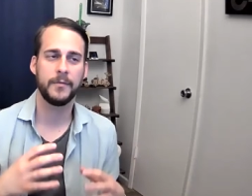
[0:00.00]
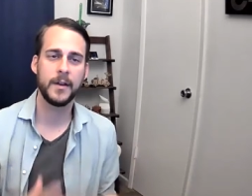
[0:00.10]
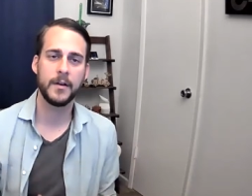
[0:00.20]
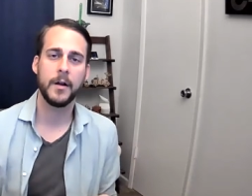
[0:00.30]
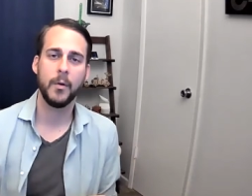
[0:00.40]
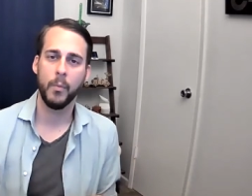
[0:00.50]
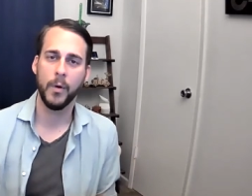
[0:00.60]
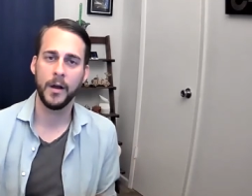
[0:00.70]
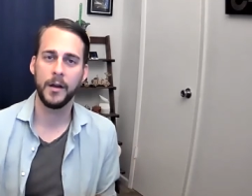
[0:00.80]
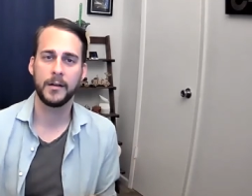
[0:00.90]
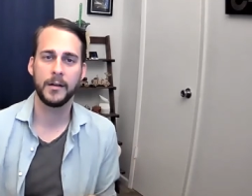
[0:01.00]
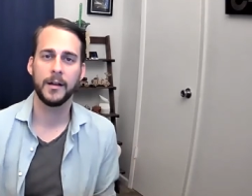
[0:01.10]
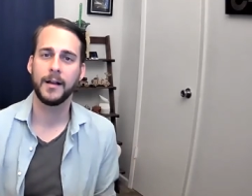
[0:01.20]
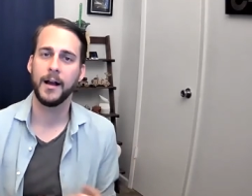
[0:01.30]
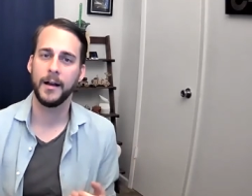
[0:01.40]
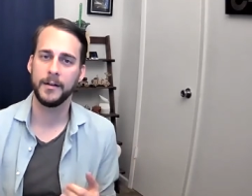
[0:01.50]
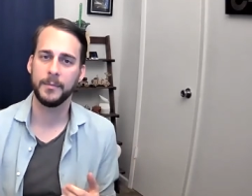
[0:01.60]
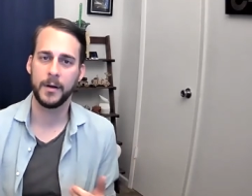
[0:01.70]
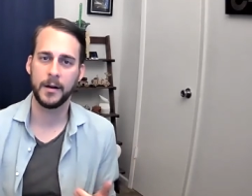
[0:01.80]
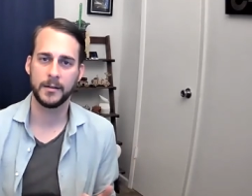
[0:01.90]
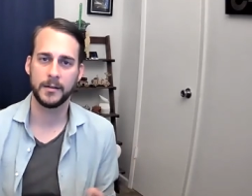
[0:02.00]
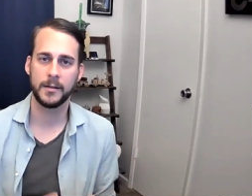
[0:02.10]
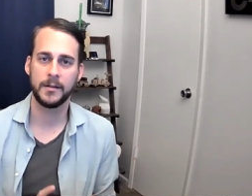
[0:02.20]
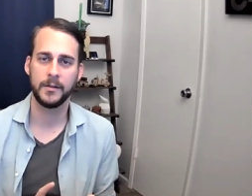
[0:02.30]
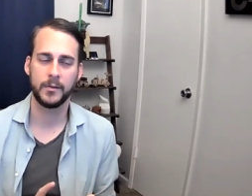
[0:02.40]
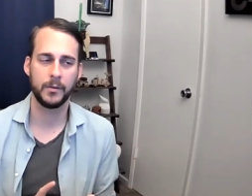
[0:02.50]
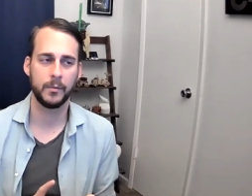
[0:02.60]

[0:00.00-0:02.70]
figure out what kind of product it is,